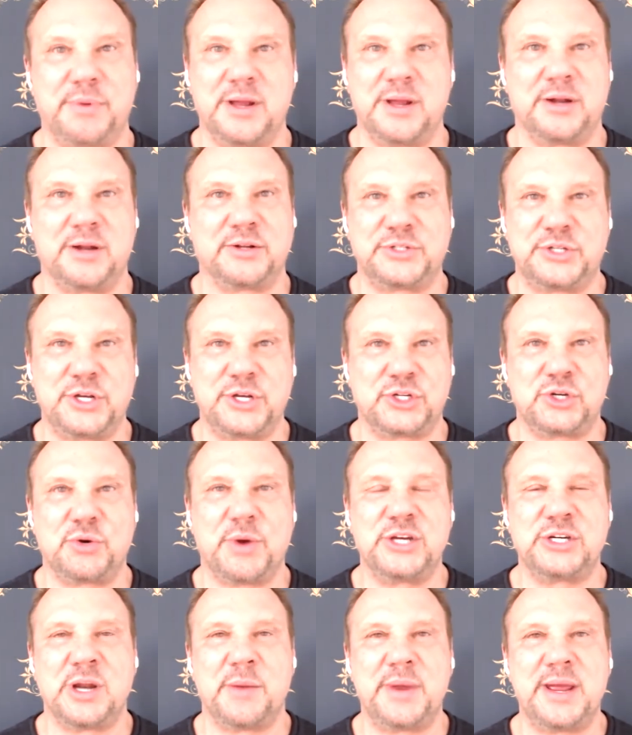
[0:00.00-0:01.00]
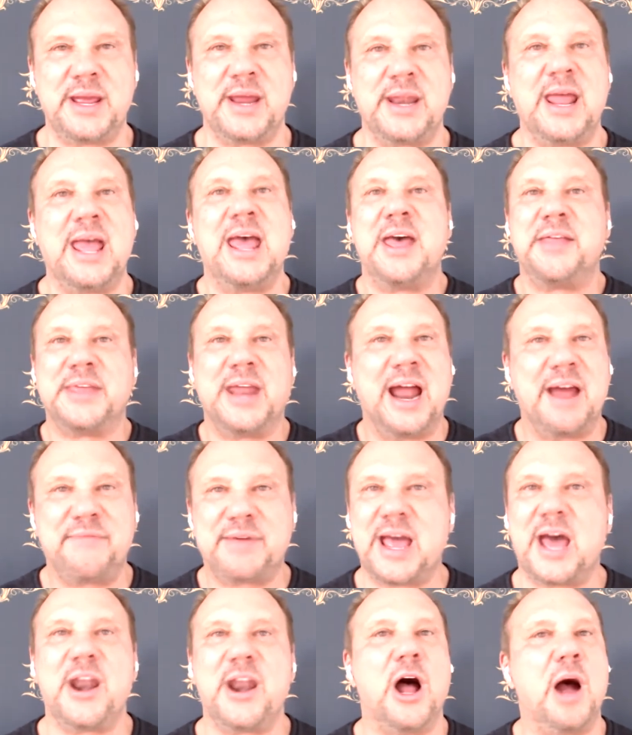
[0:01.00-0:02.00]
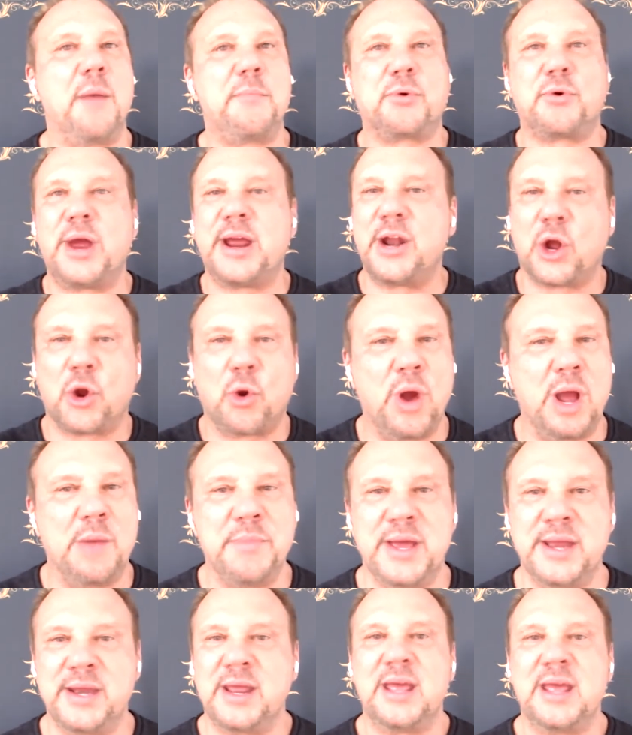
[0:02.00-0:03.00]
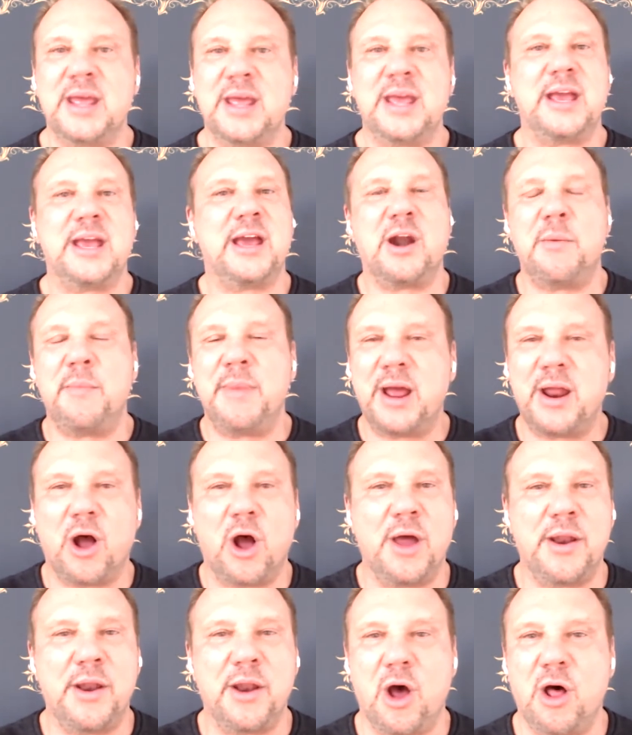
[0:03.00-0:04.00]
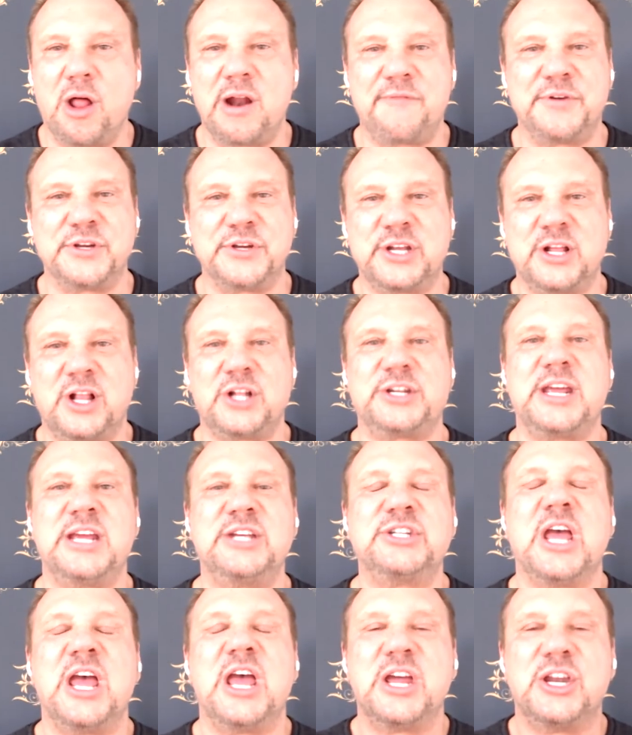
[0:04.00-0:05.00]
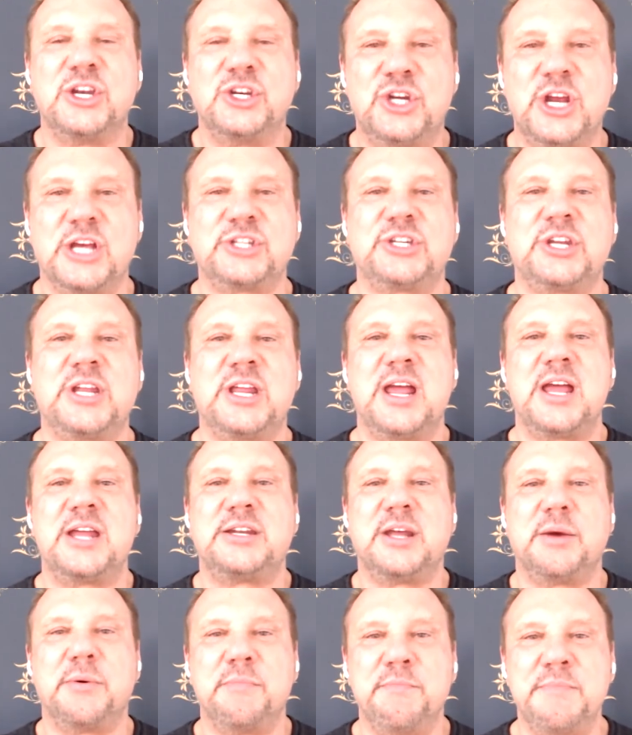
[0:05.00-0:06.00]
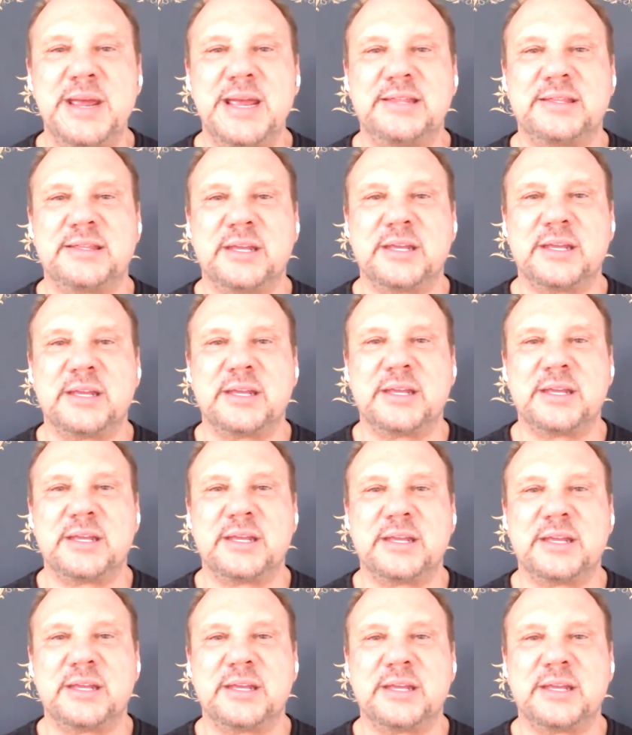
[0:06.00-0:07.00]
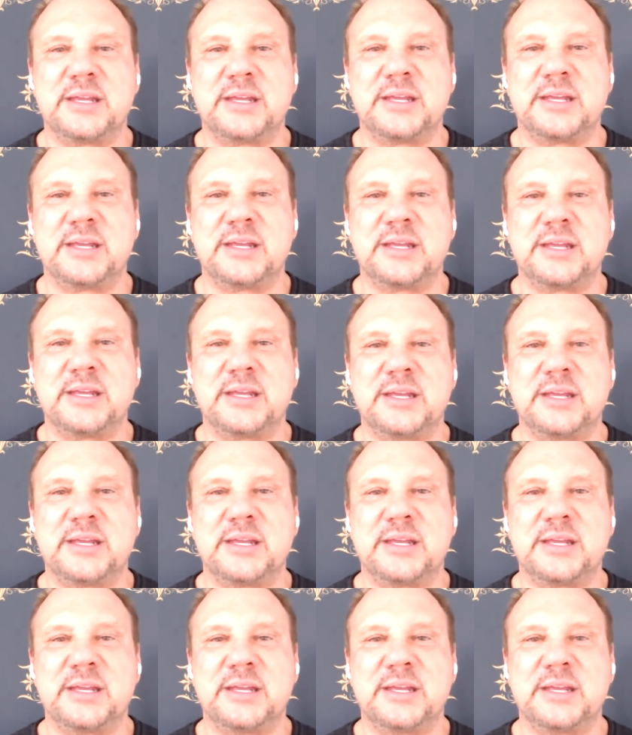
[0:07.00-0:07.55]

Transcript: situation to be in, that I've got to upgrade equipment on all our facilities just to meet the demand,